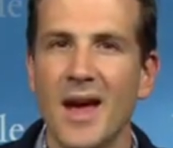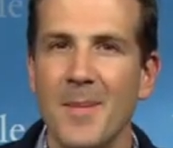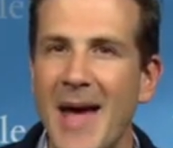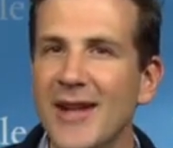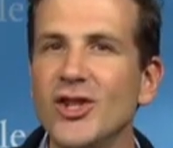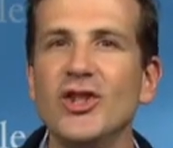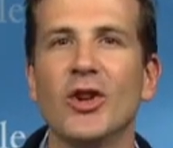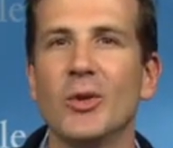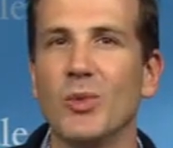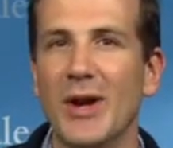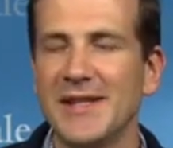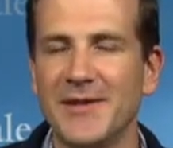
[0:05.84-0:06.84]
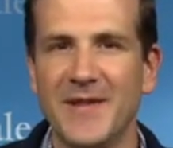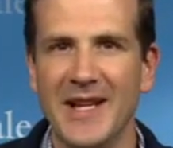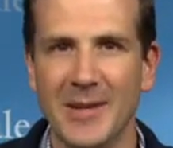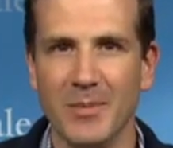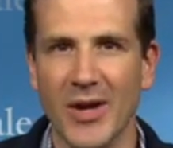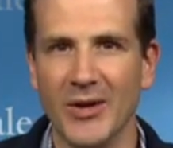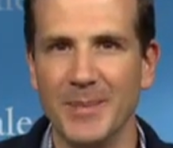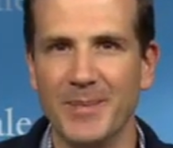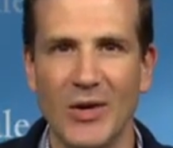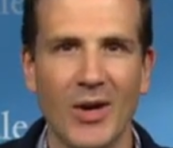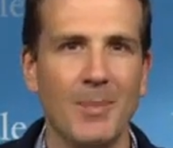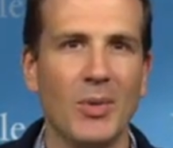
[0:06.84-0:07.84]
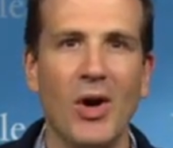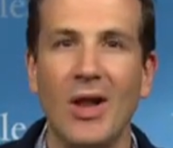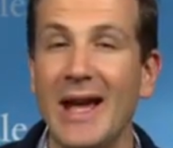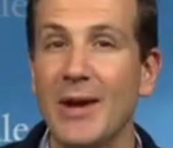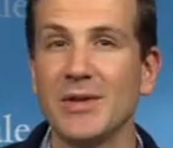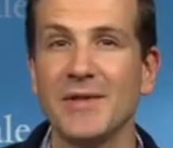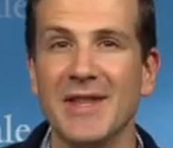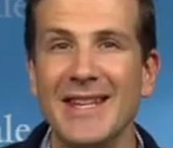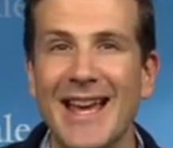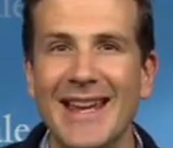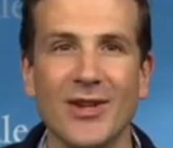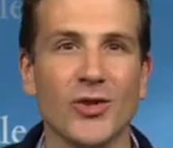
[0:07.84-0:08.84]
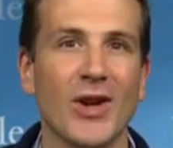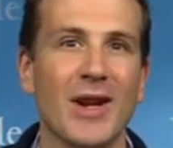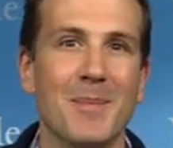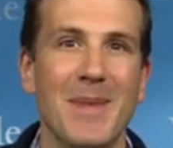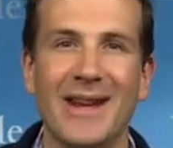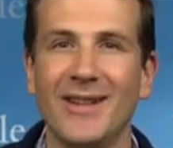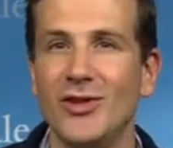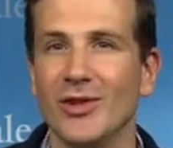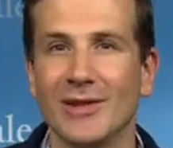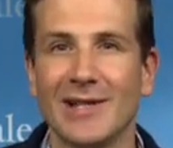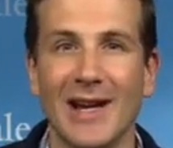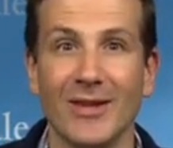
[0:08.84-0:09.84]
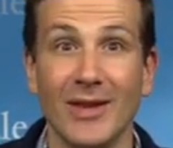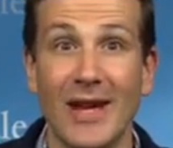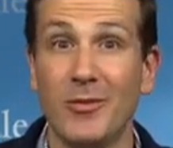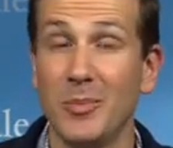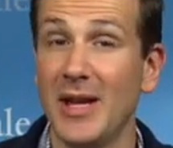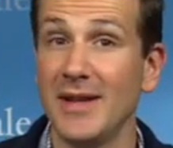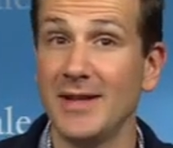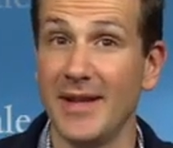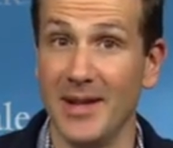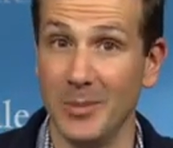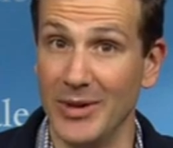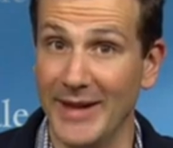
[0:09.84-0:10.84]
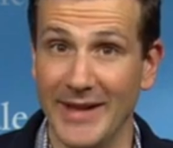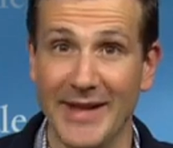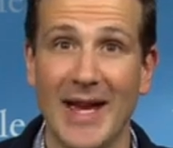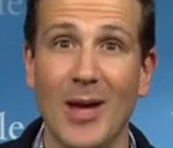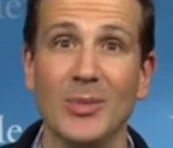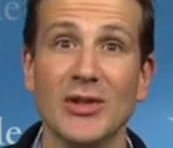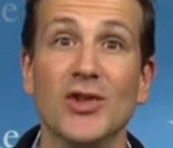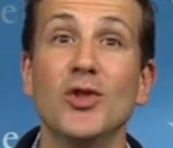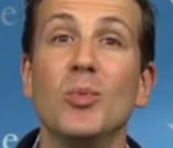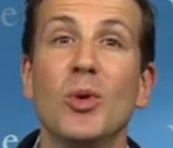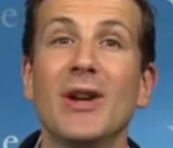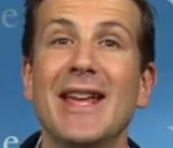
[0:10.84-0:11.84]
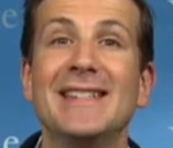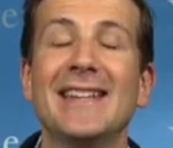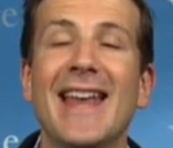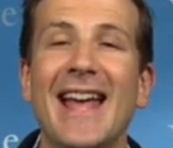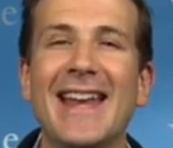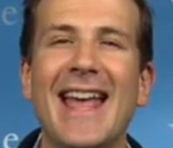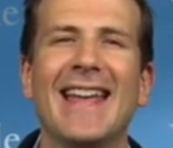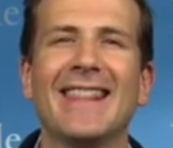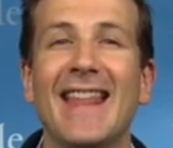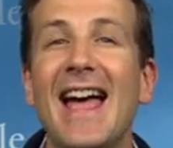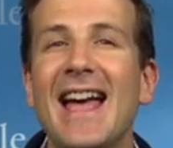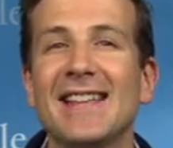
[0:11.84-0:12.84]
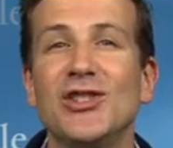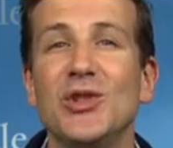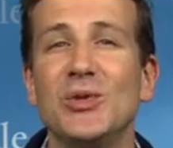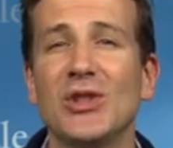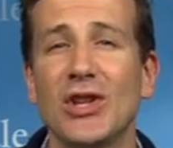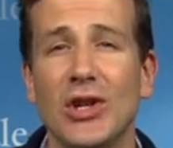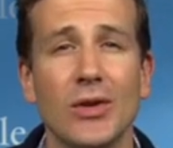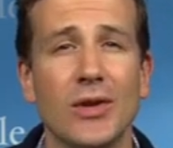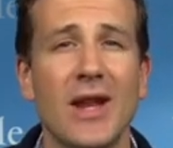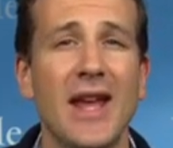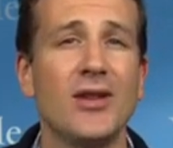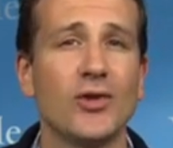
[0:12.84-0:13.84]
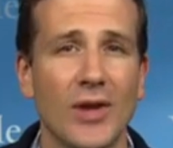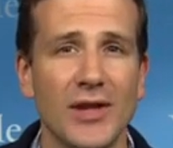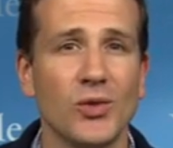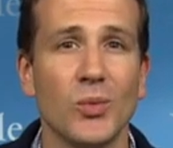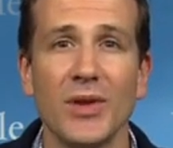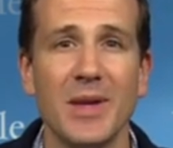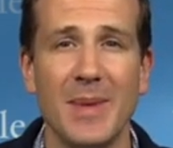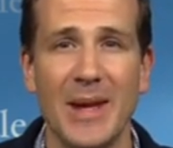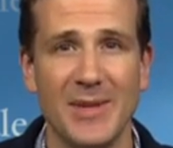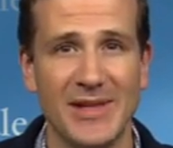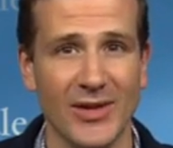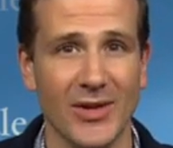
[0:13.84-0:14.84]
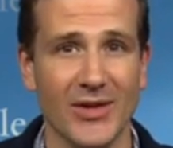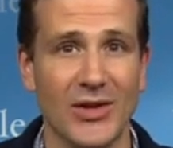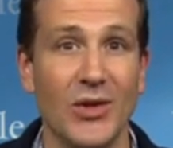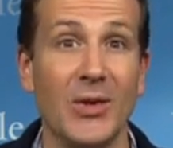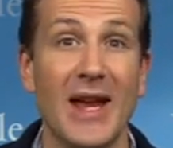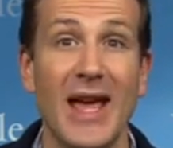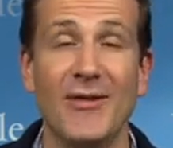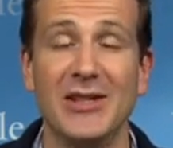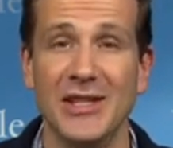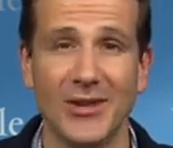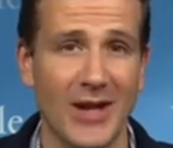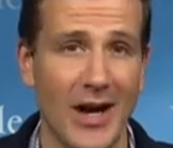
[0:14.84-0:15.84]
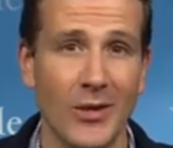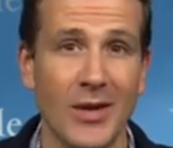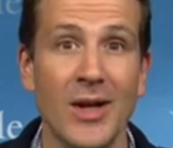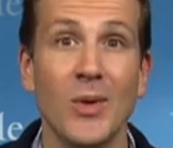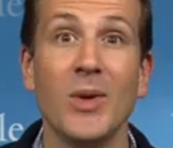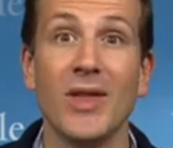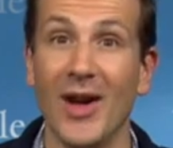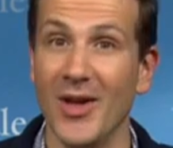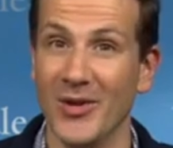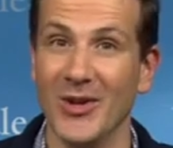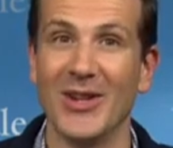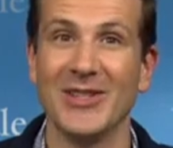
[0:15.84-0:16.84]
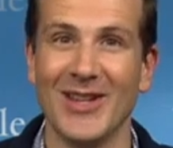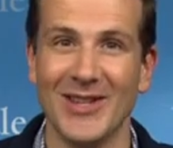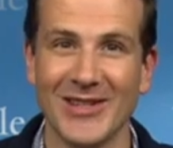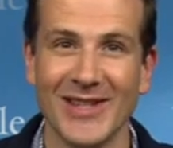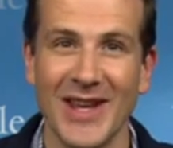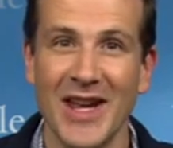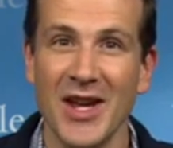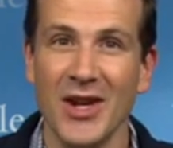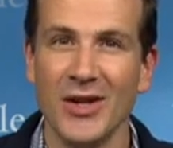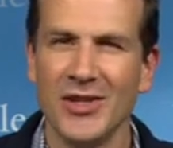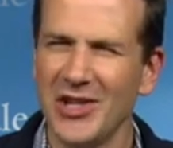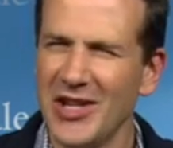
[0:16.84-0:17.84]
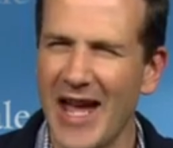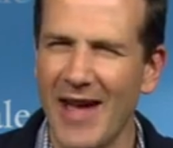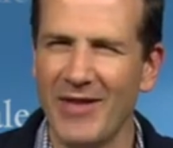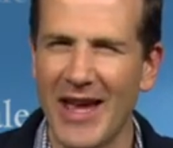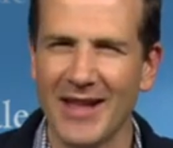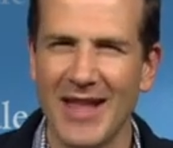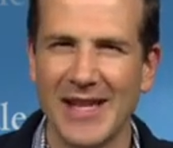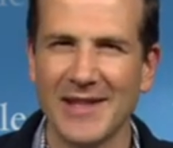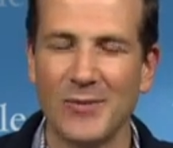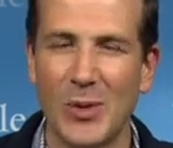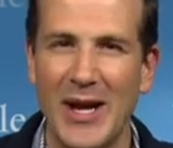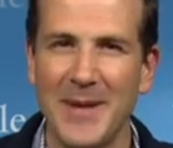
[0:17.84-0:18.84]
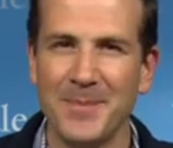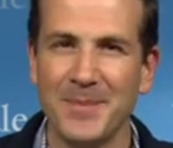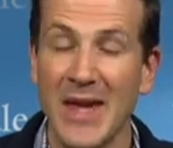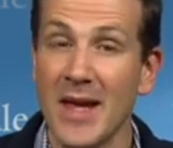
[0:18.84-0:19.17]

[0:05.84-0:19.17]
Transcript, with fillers: Imagine you're a breastfeeding mother. You're up all hours of the night, you're trying to manage your entire life, plus a completely helpless newborn, and tonight at last you secured a trustworthy babysitter so you can have a dinner out with other adults. Should you have that glass of wine?